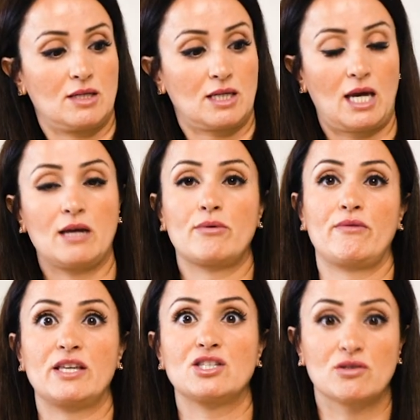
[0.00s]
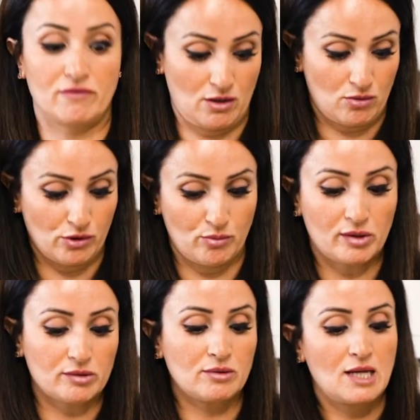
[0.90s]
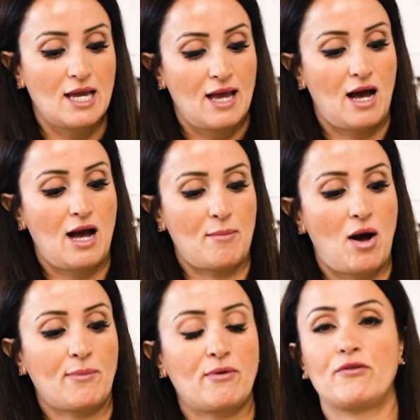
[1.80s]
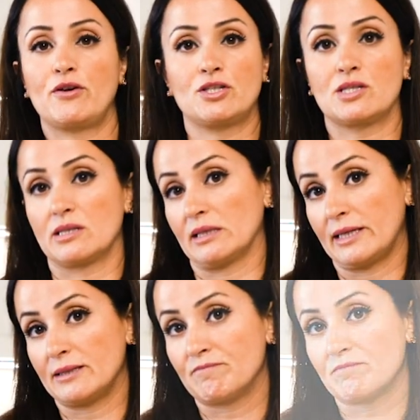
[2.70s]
okay, revenge of the oil bottle. I prefer just the lid.